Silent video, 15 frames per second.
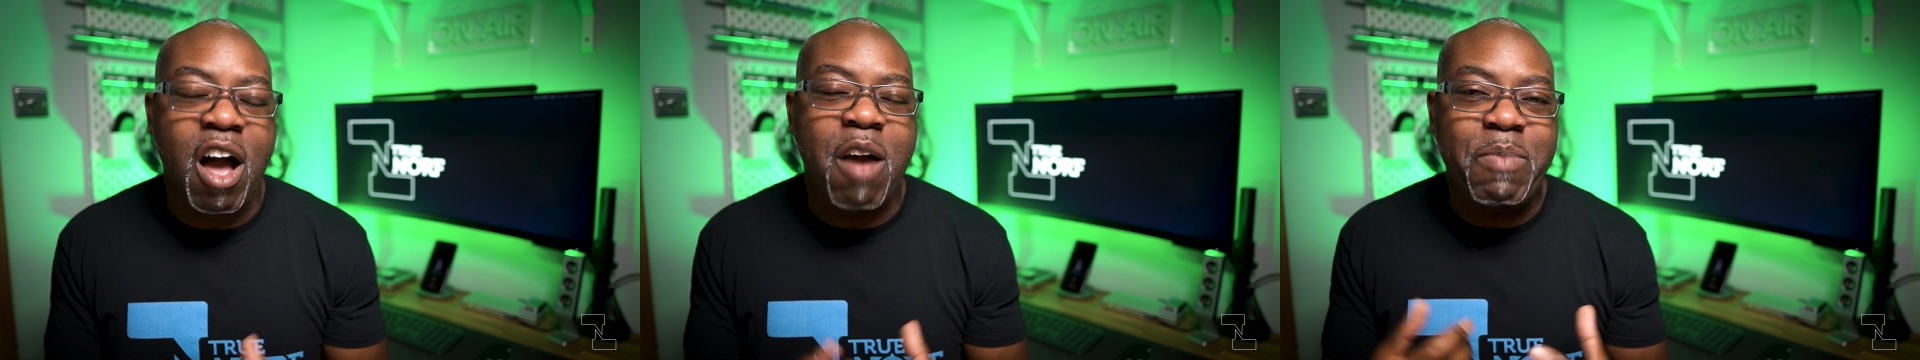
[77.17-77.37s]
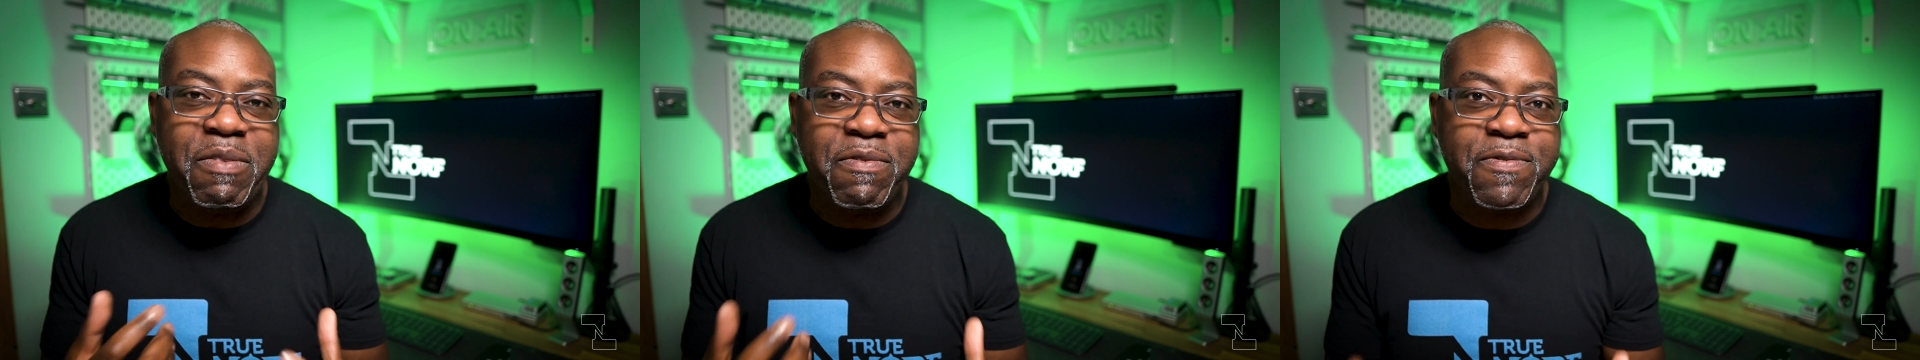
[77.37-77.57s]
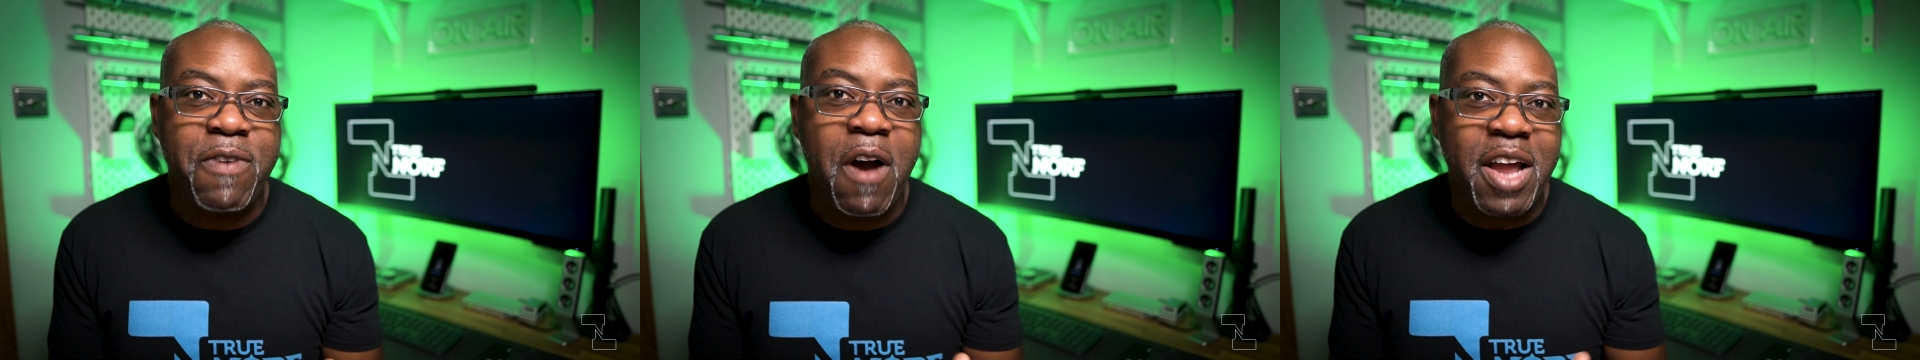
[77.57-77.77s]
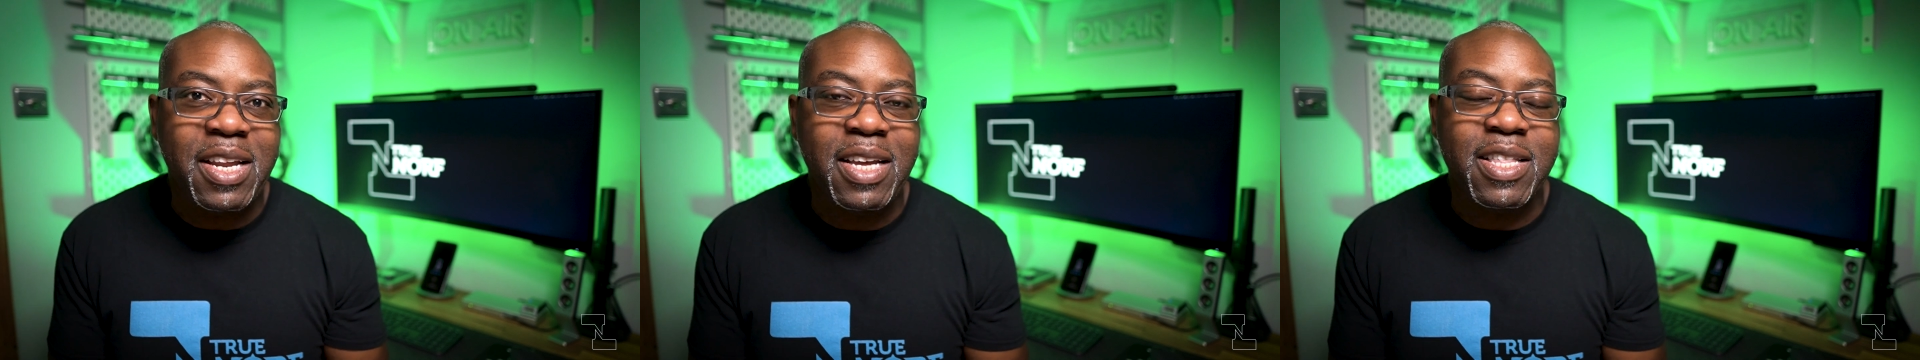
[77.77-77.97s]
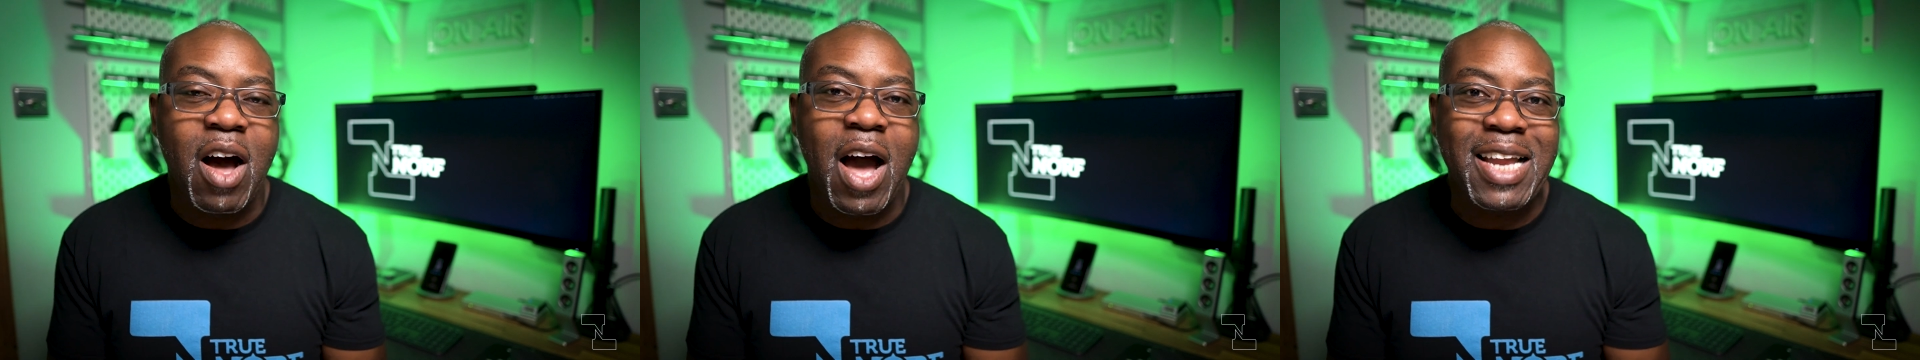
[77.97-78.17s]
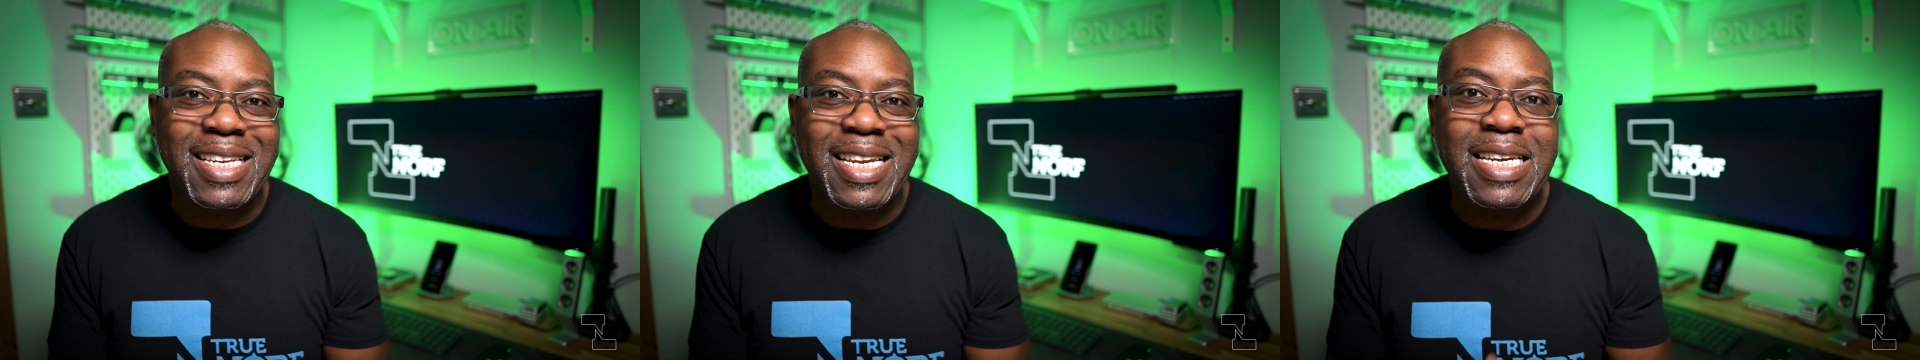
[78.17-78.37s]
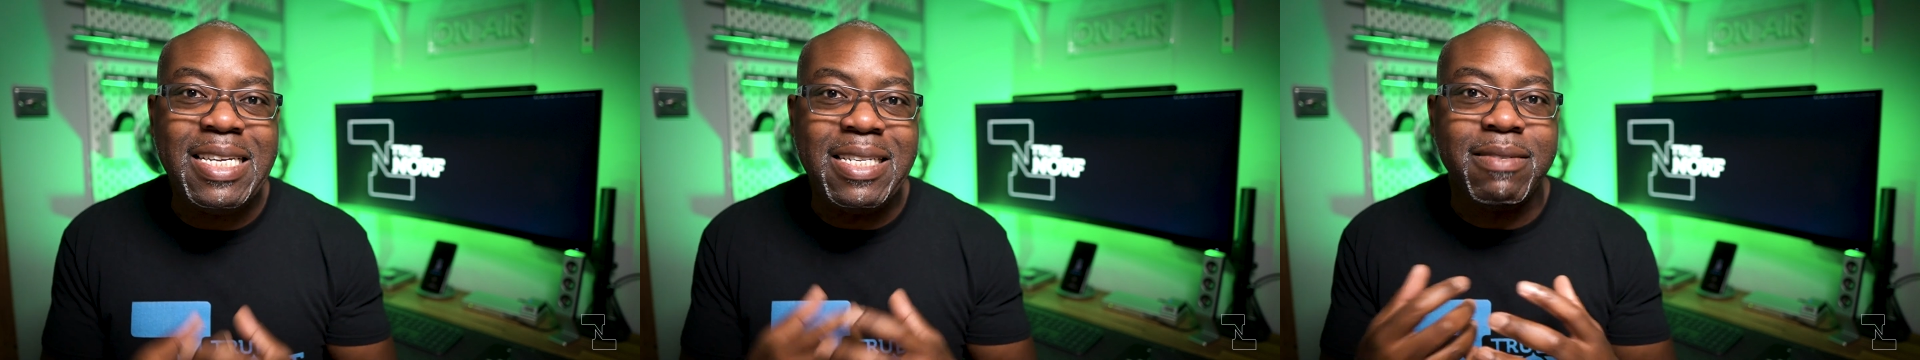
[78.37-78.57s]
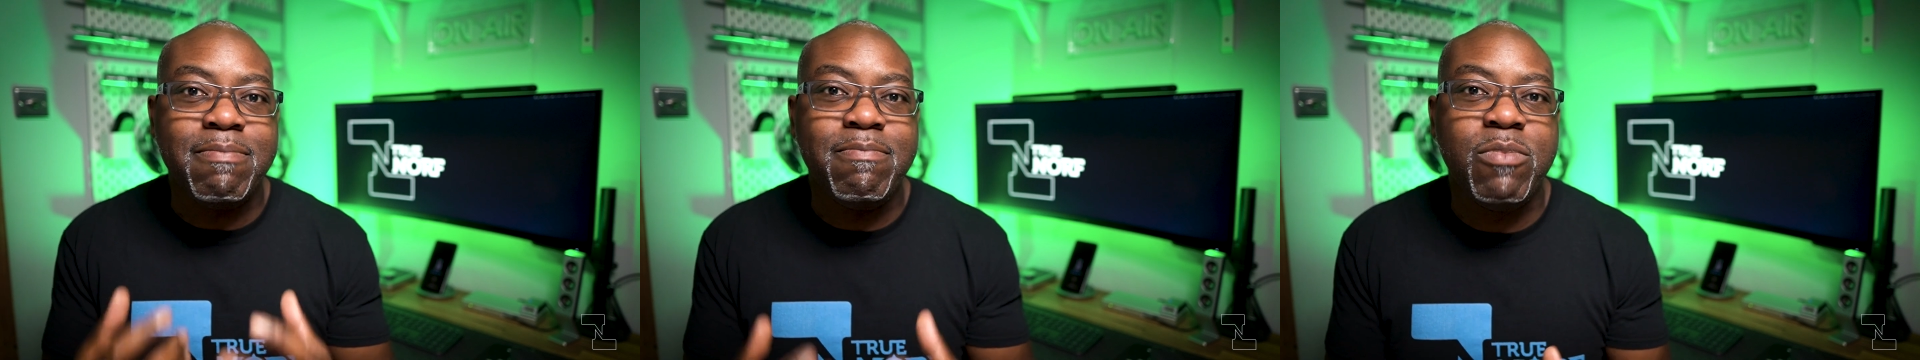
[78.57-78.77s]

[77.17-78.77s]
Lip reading: I've been finding that I need